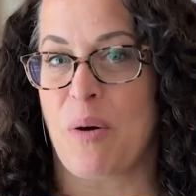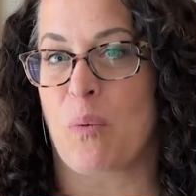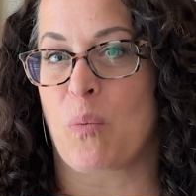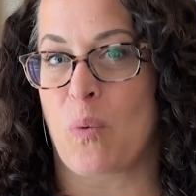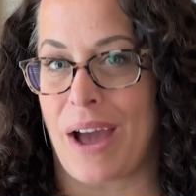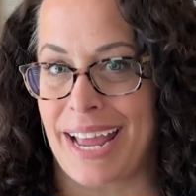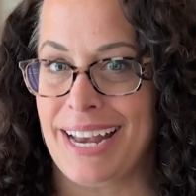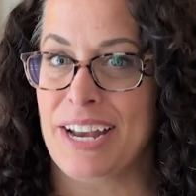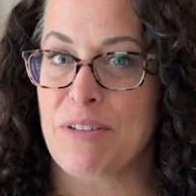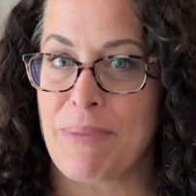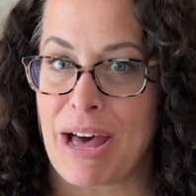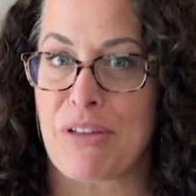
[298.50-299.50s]

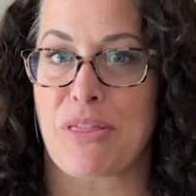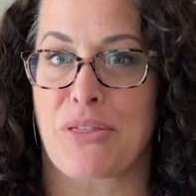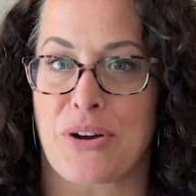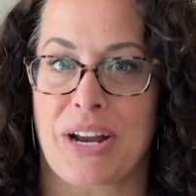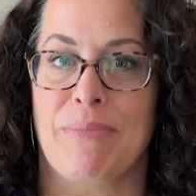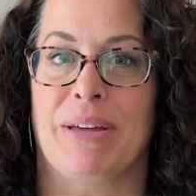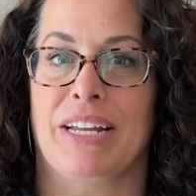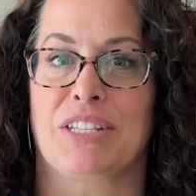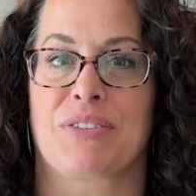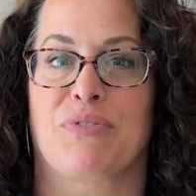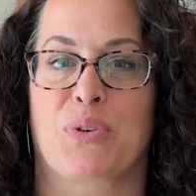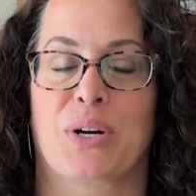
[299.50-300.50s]
waited about 30
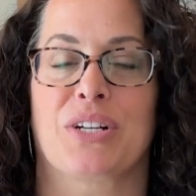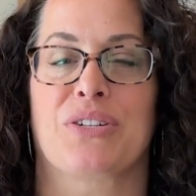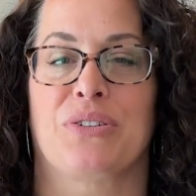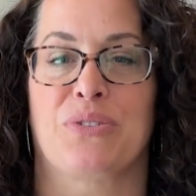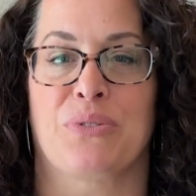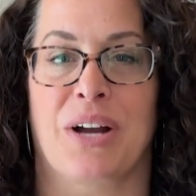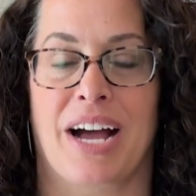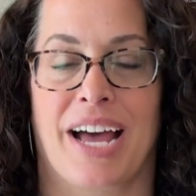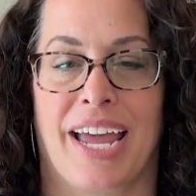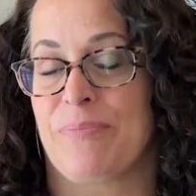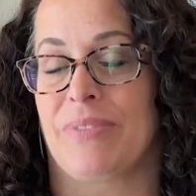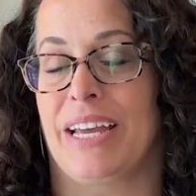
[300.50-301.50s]
minutes for it to
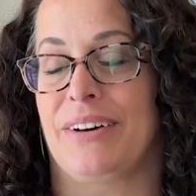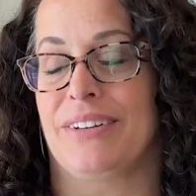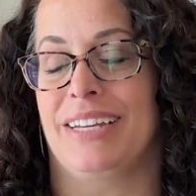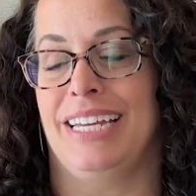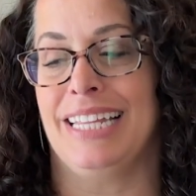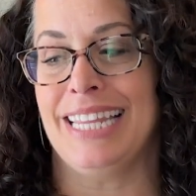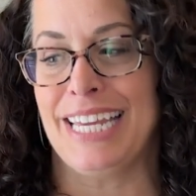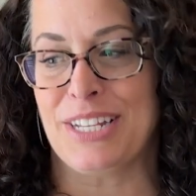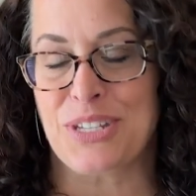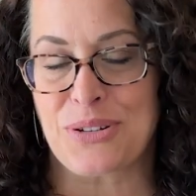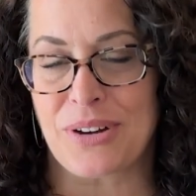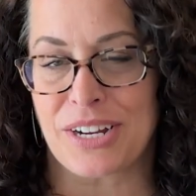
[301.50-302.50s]
dry. Now, in the
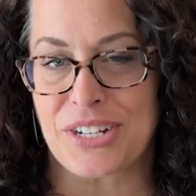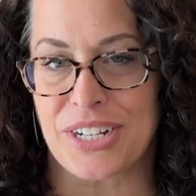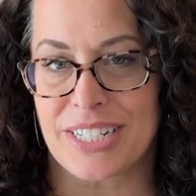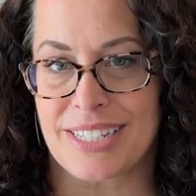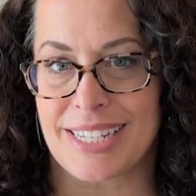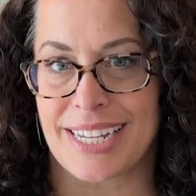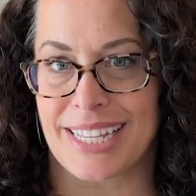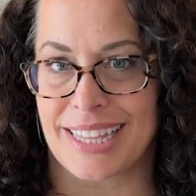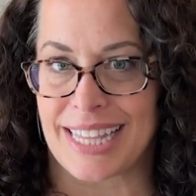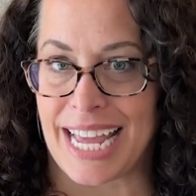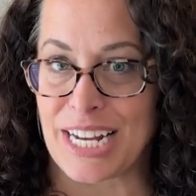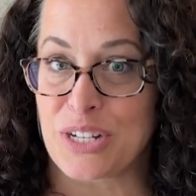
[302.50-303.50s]
instructions,
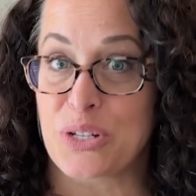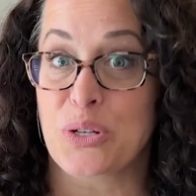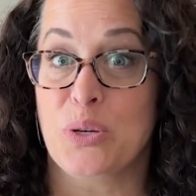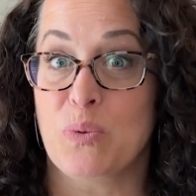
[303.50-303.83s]
they do